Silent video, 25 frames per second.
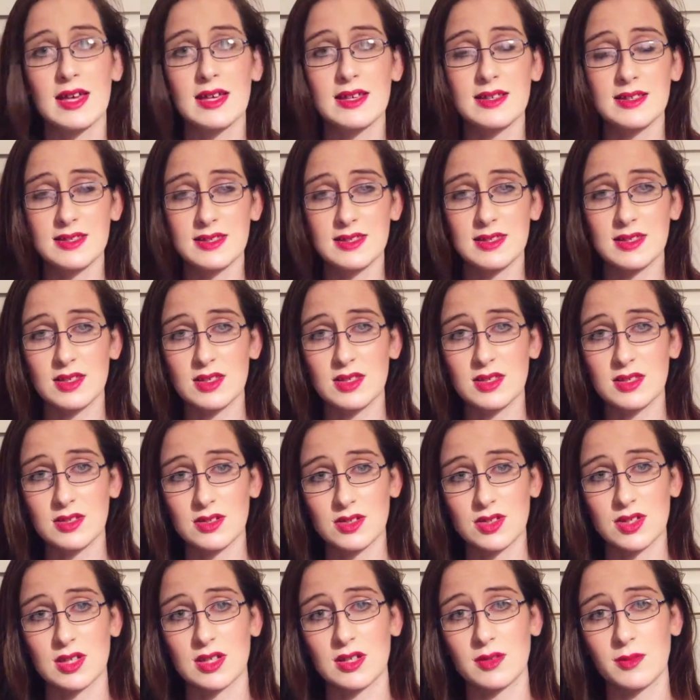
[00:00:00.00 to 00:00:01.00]
It's
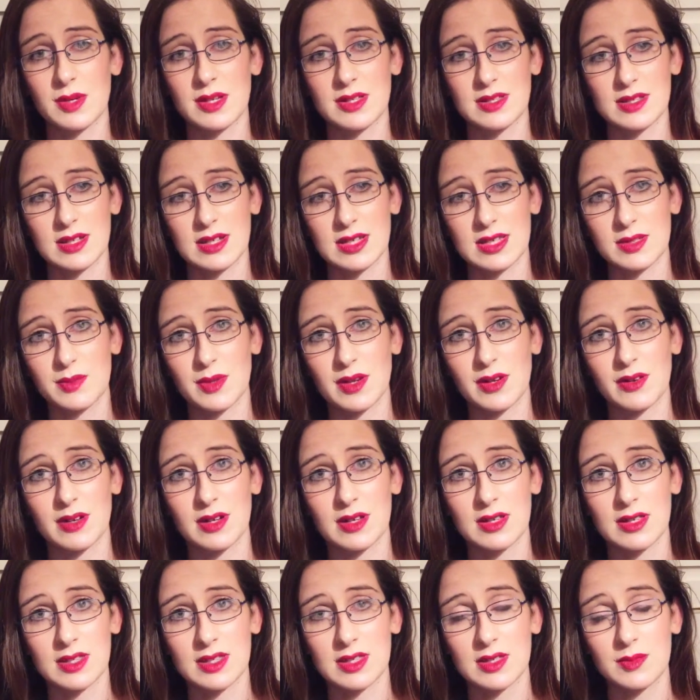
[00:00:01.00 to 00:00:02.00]
such an amazing
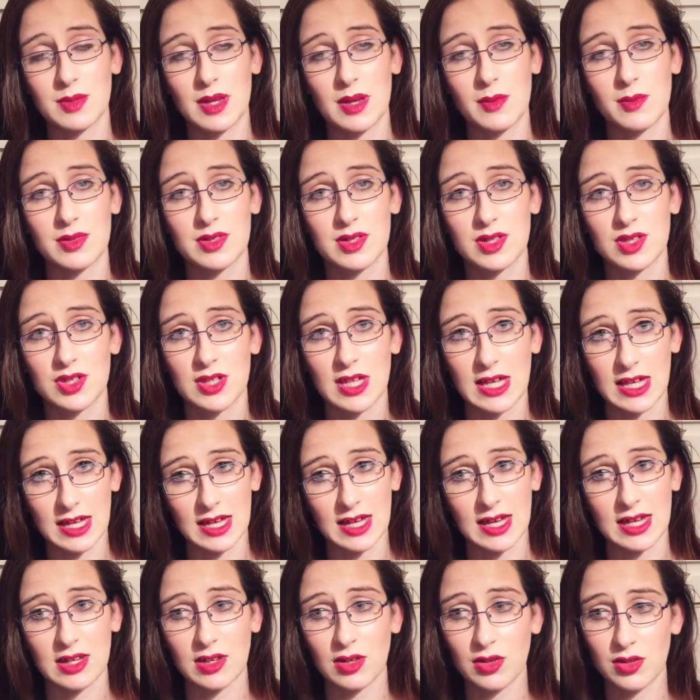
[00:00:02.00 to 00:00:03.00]
experience to be able to
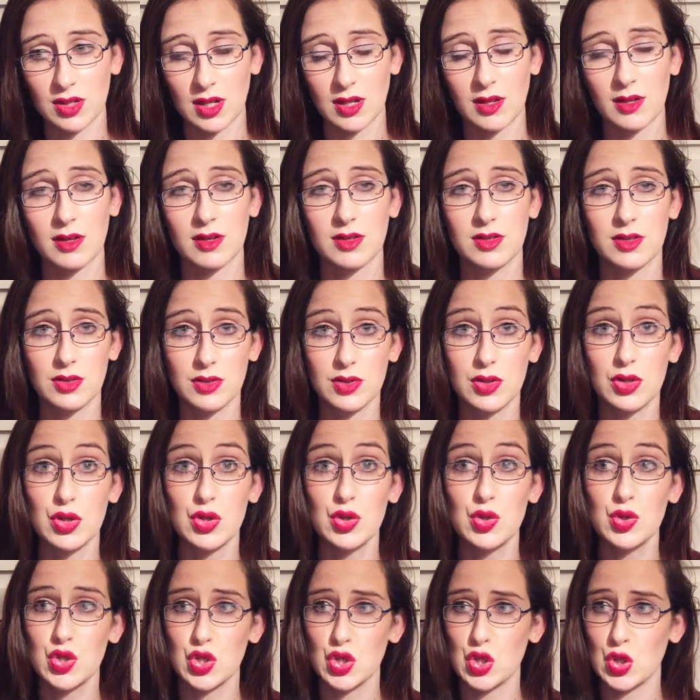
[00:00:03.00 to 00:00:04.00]
share a
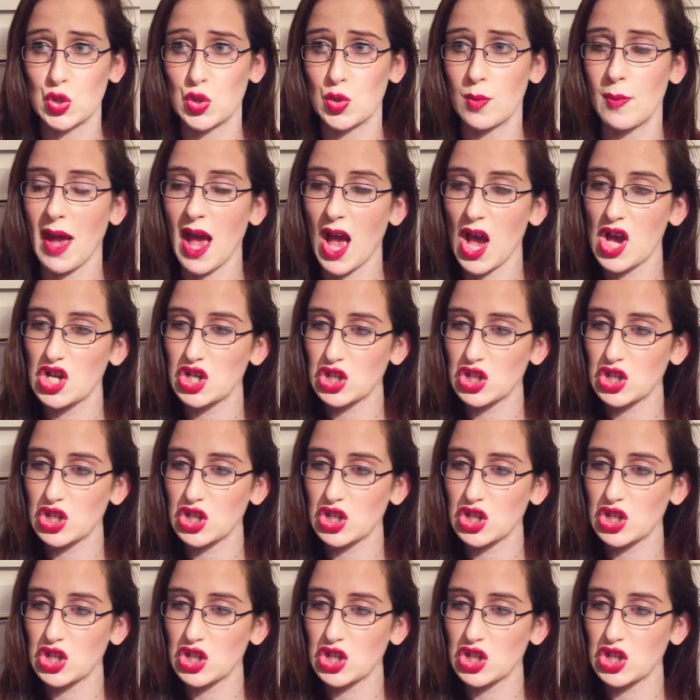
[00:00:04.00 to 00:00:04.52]
YouTube,